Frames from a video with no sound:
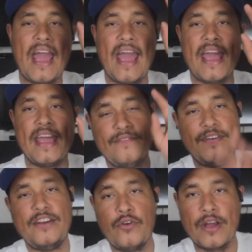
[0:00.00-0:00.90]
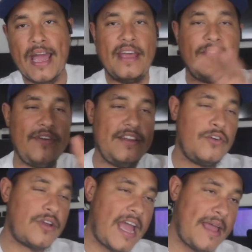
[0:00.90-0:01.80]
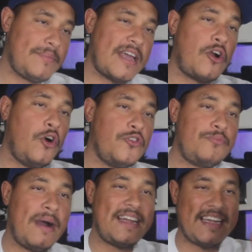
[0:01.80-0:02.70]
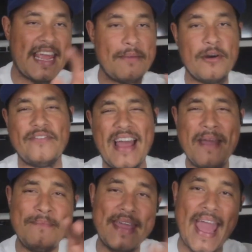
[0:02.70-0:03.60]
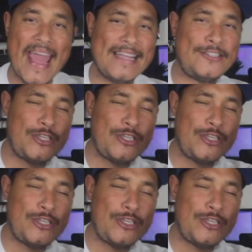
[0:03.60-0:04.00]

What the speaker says: a video game that goes by the name of NBA